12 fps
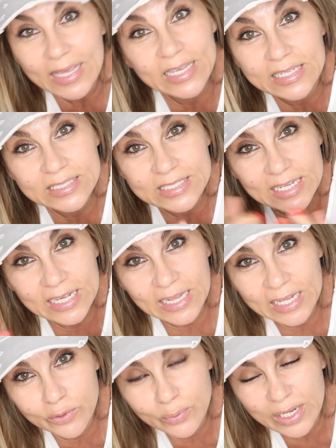in
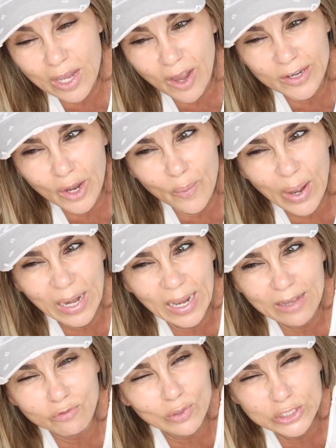decluttering. I know I
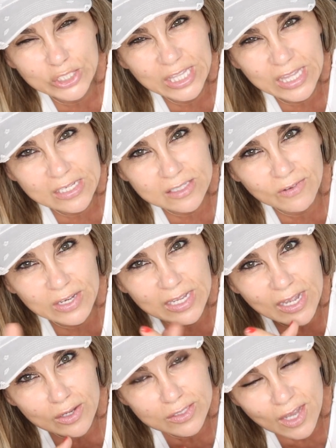love watching these
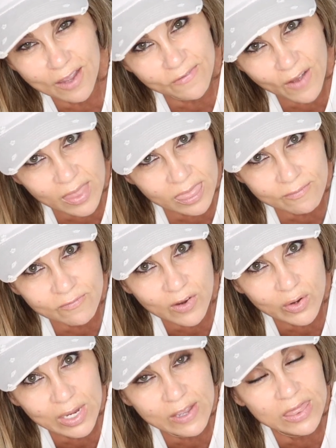videos. I find them
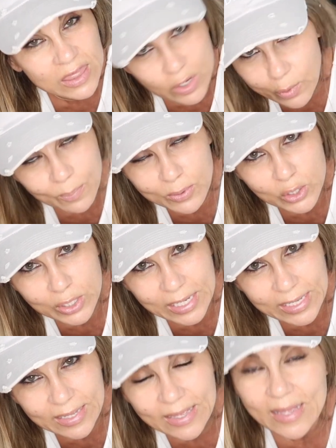very therapeutic.